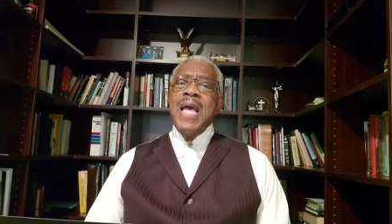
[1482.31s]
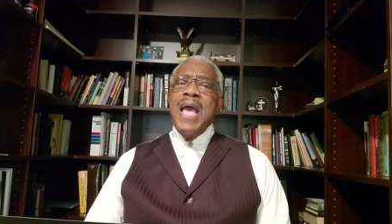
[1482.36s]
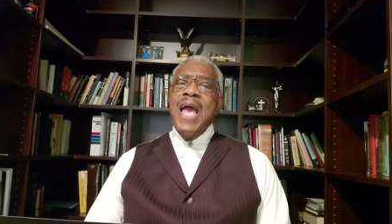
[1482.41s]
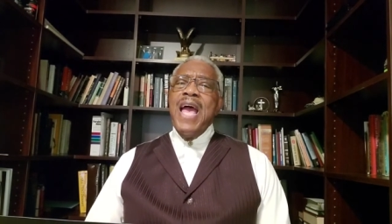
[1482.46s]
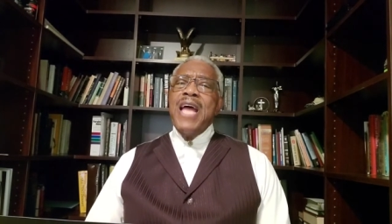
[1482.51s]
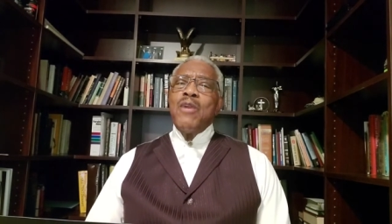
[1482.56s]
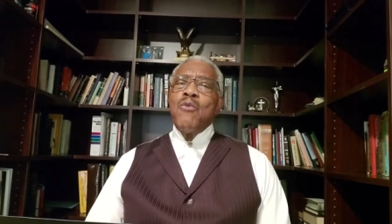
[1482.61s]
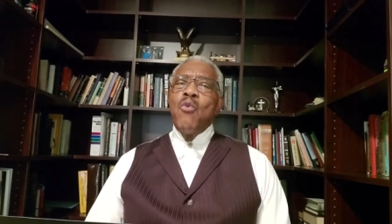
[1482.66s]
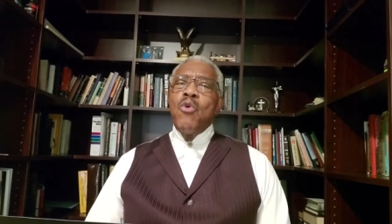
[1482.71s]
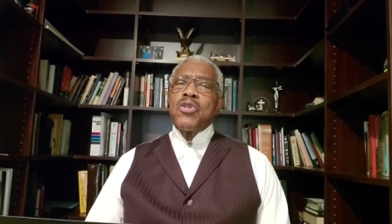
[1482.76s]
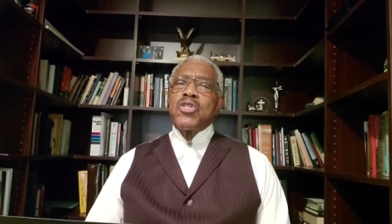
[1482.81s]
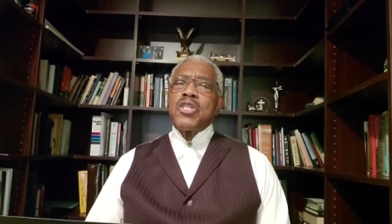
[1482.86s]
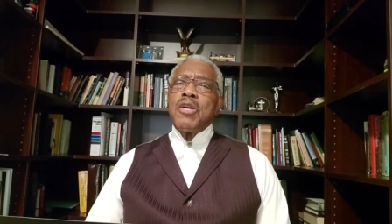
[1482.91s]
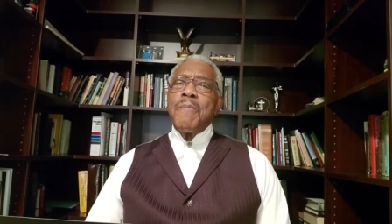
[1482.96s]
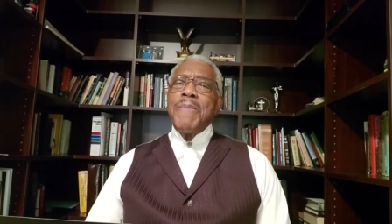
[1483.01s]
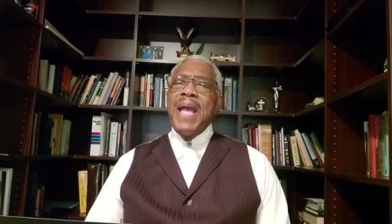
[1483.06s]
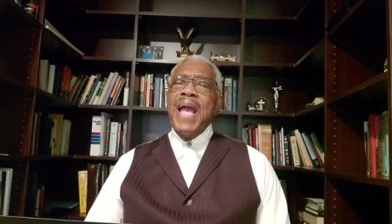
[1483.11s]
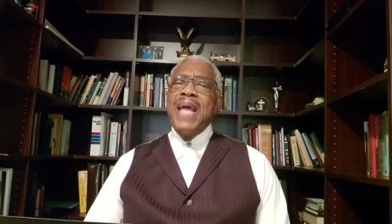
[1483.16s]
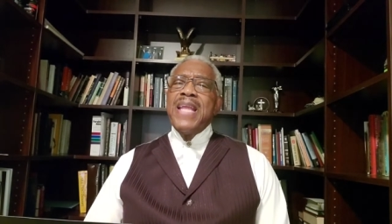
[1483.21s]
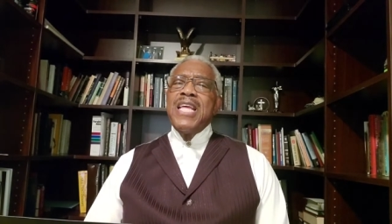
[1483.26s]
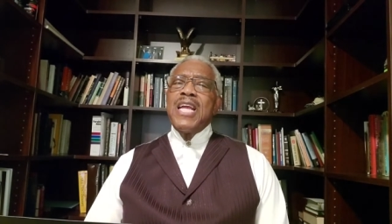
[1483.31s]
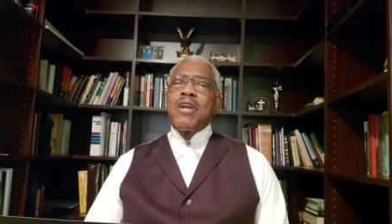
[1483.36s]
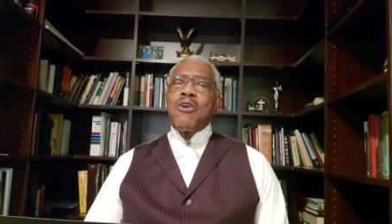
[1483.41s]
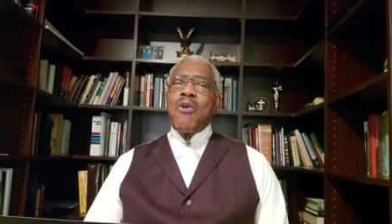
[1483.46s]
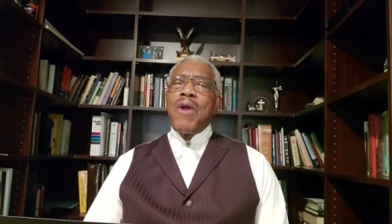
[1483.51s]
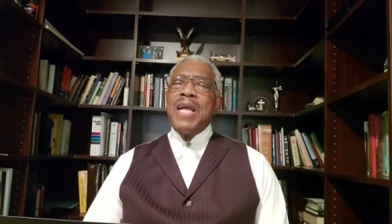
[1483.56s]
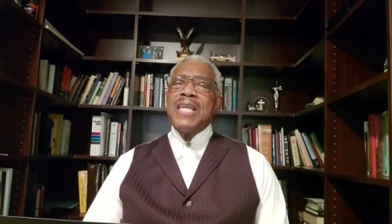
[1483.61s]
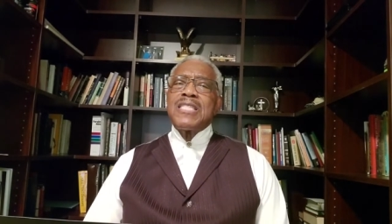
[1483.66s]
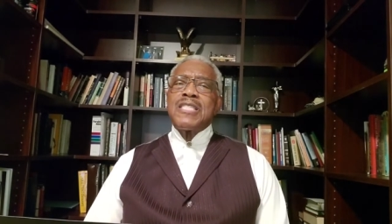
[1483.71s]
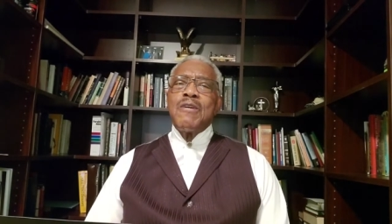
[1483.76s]
and worship
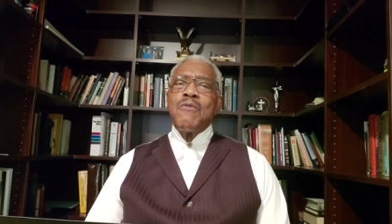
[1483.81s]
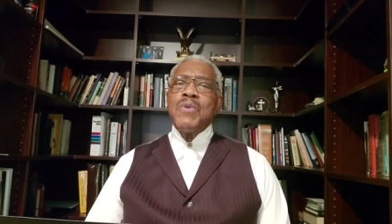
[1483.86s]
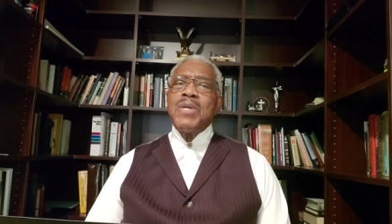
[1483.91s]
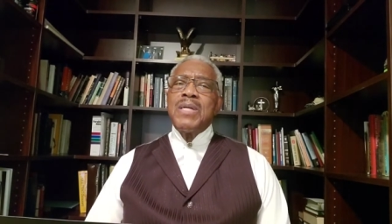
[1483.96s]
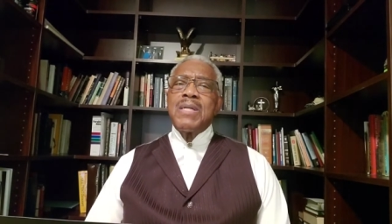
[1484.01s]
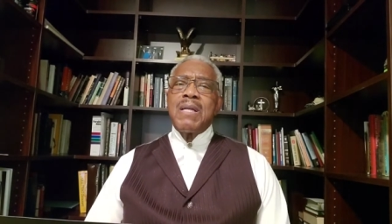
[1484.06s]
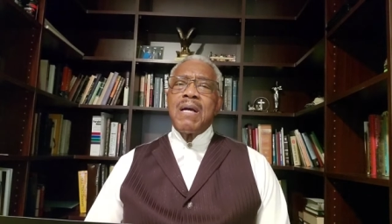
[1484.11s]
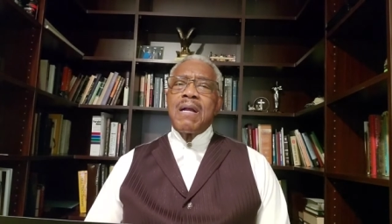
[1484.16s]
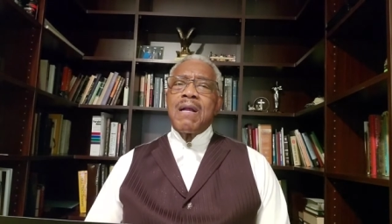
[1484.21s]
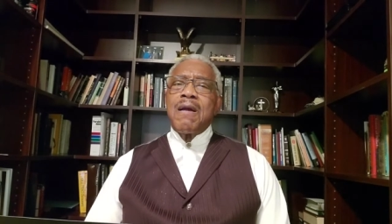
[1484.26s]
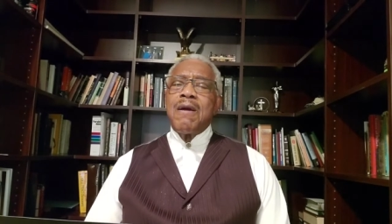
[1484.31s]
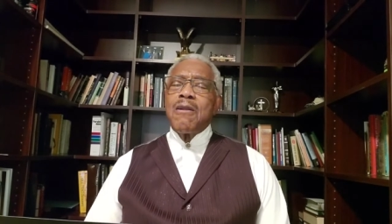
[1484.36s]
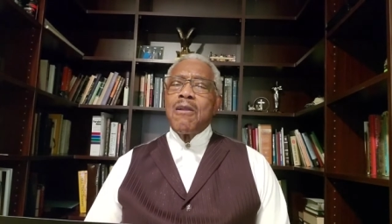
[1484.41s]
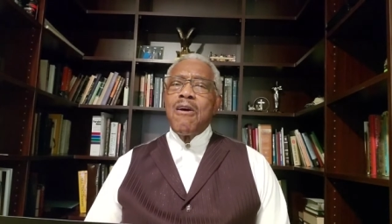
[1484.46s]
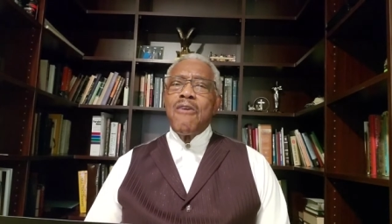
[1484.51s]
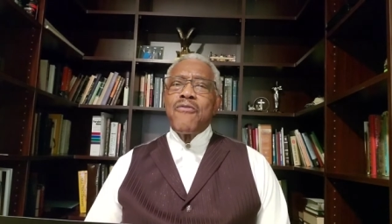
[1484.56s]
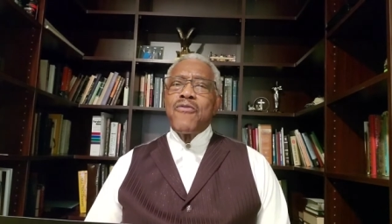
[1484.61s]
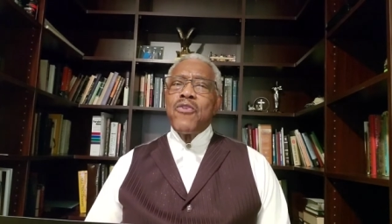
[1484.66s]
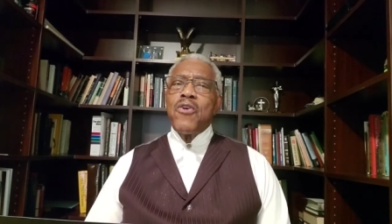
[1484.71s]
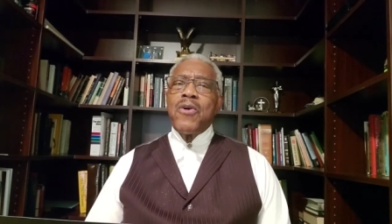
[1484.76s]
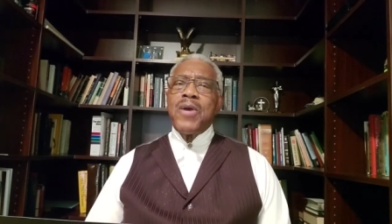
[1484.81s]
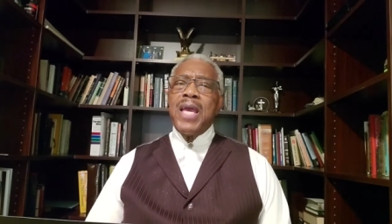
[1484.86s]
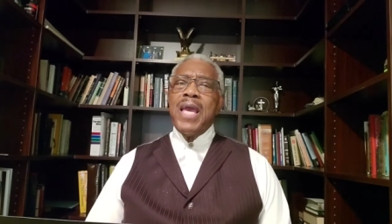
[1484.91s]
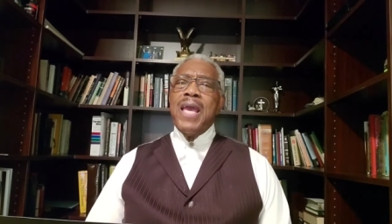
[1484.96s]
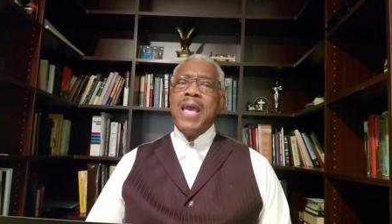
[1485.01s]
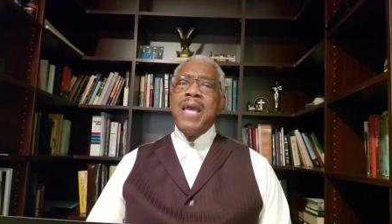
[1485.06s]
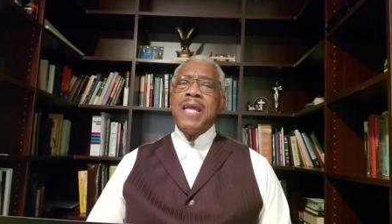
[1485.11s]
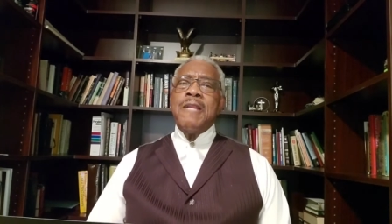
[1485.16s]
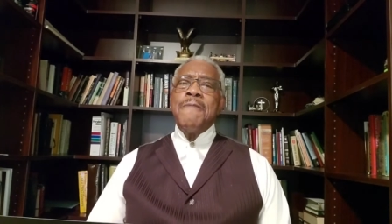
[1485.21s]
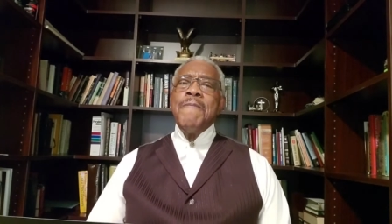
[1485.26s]
Antichrist, or we're going to cut off your
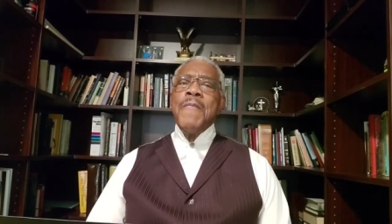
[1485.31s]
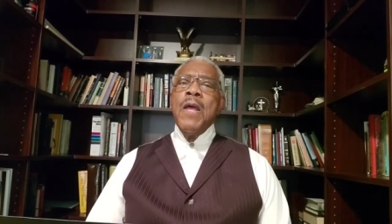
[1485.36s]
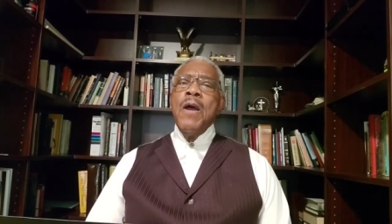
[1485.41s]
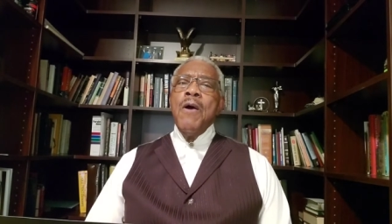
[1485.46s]
head,